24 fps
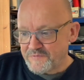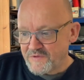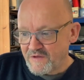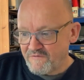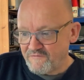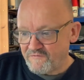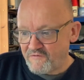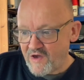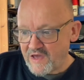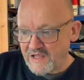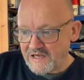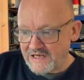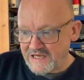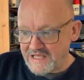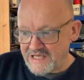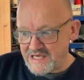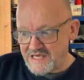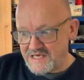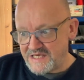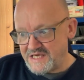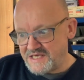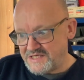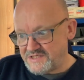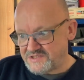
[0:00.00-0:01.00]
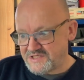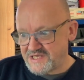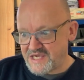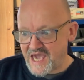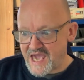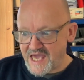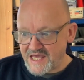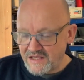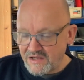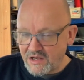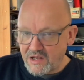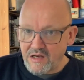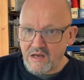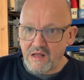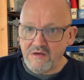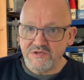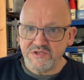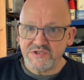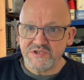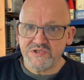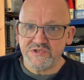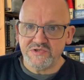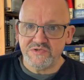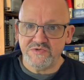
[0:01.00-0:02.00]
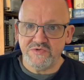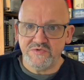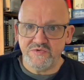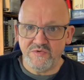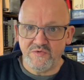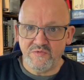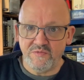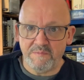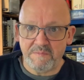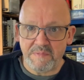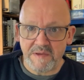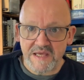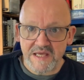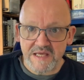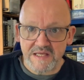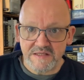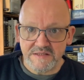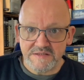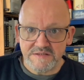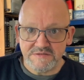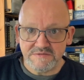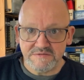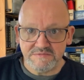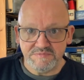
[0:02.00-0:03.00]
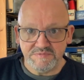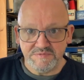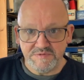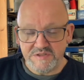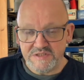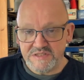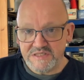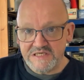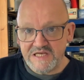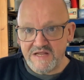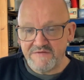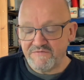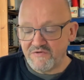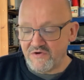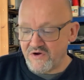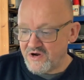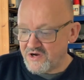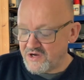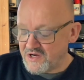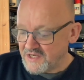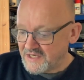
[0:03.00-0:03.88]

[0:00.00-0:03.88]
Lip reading: finally is getting close to being delivered.